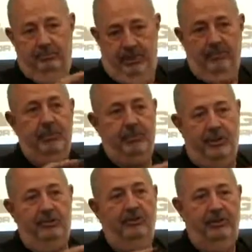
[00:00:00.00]
maybe
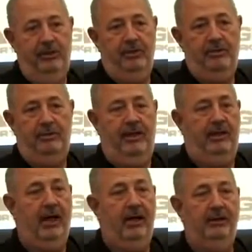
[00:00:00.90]
some of these
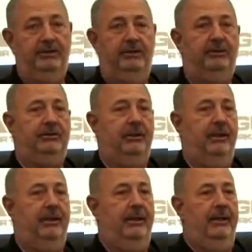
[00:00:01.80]
technologies,
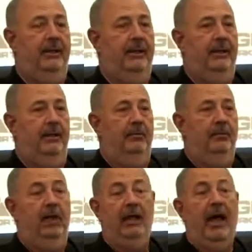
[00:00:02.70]

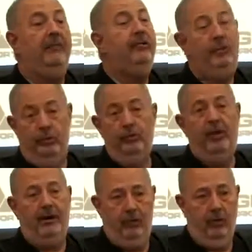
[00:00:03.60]
a live to
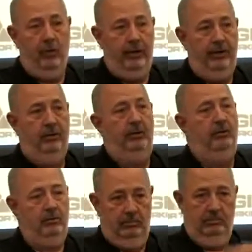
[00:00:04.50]
two-track recording,
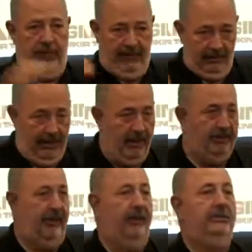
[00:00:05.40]

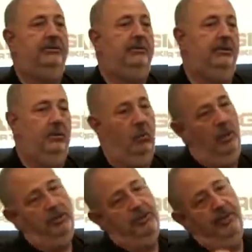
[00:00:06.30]
analog desk,
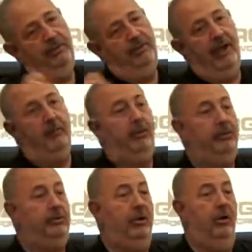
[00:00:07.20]
one set of
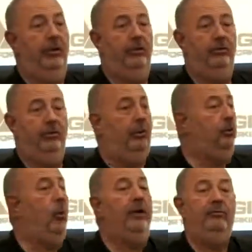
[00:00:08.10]
outputs going to a
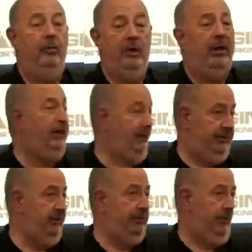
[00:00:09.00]

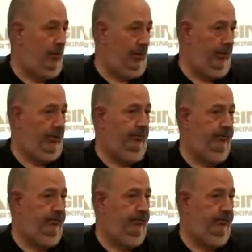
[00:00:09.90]
2496 recorder,